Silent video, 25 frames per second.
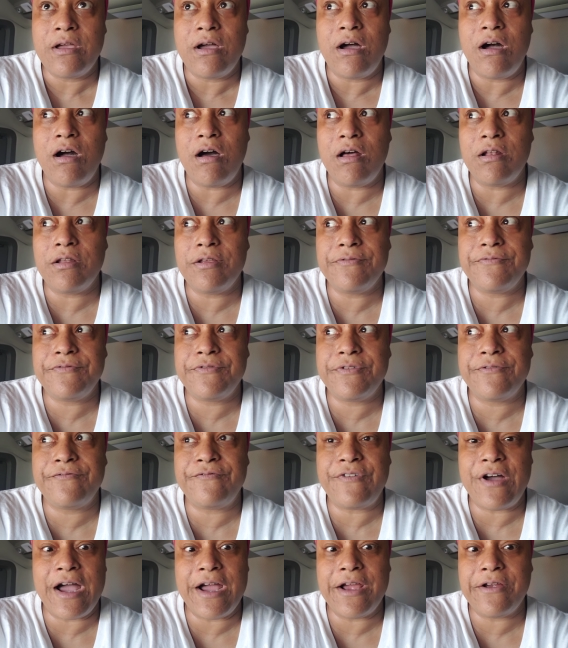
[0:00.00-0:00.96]
all of the
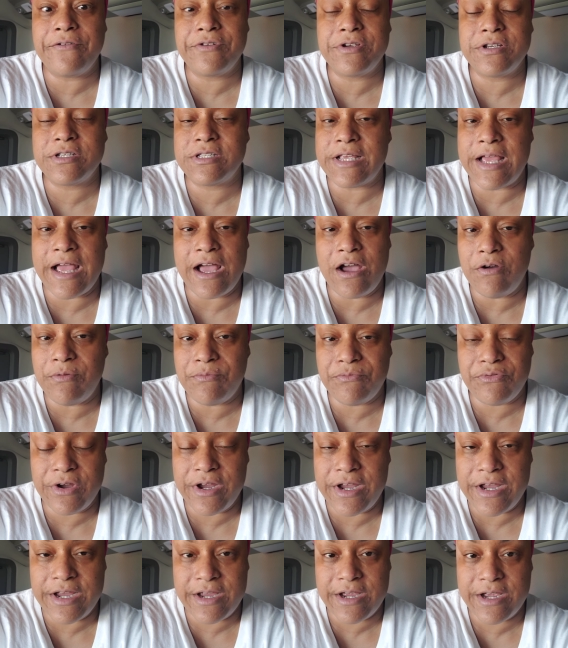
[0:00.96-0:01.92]
virus
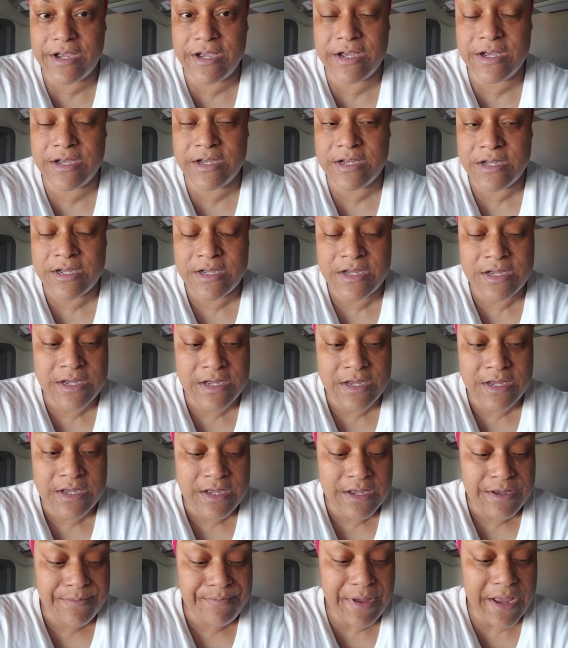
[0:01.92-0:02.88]
outbreak
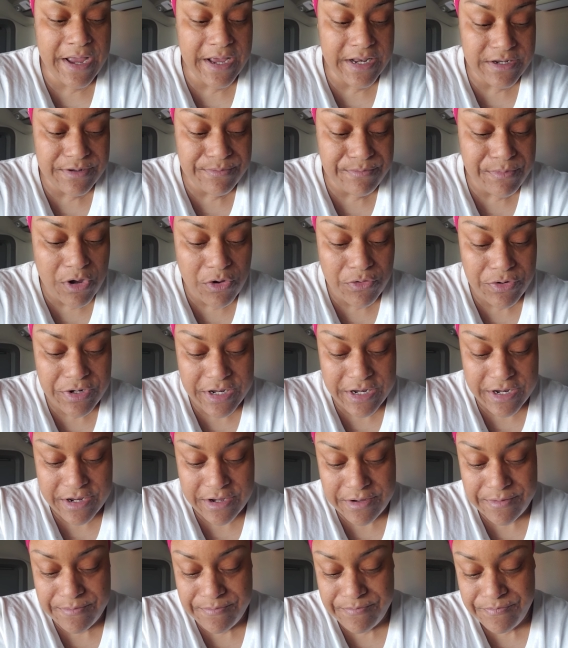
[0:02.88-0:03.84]

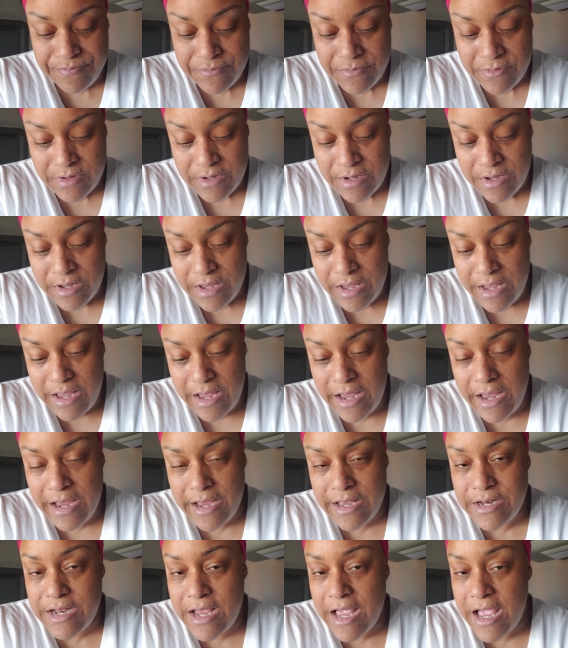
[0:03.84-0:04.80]
pandemonium
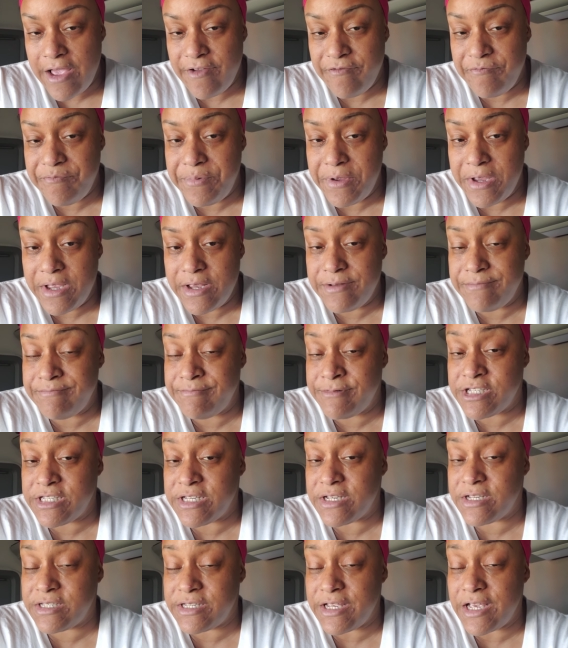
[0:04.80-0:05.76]
and have been
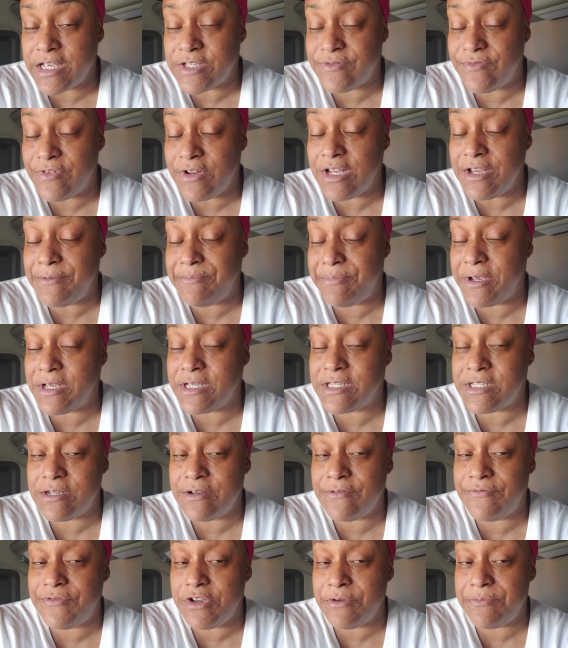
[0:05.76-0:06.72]
successfully
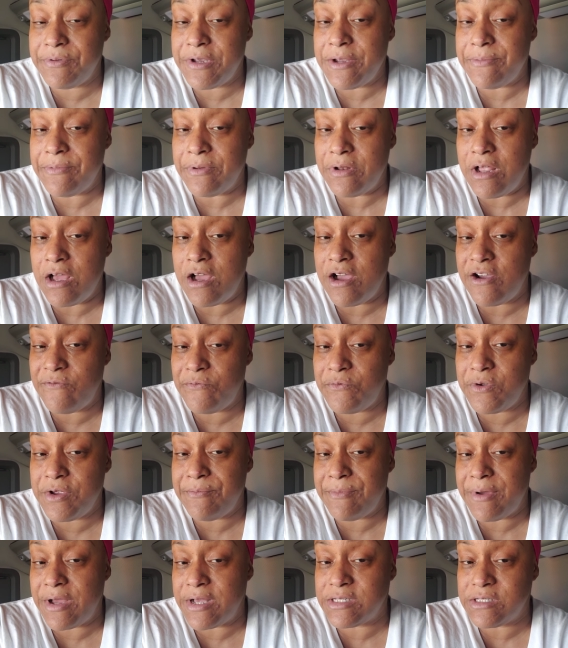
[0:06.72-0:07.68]
pissing a few people off
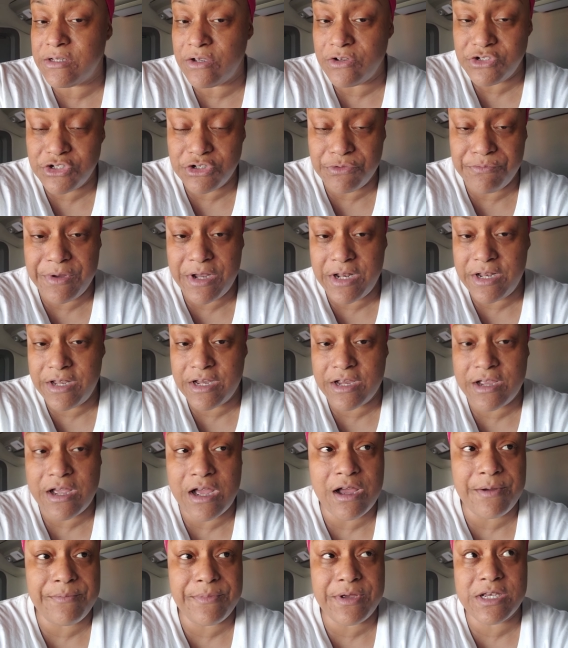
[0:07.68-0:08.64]
with my social media
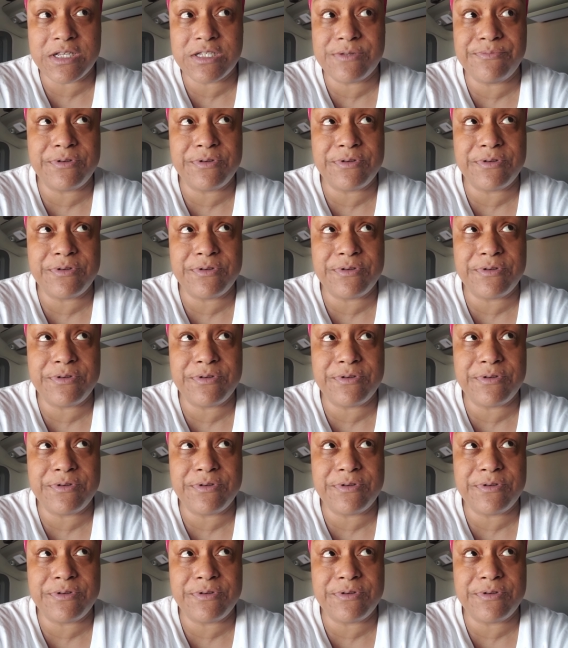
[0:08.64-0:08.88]
comments,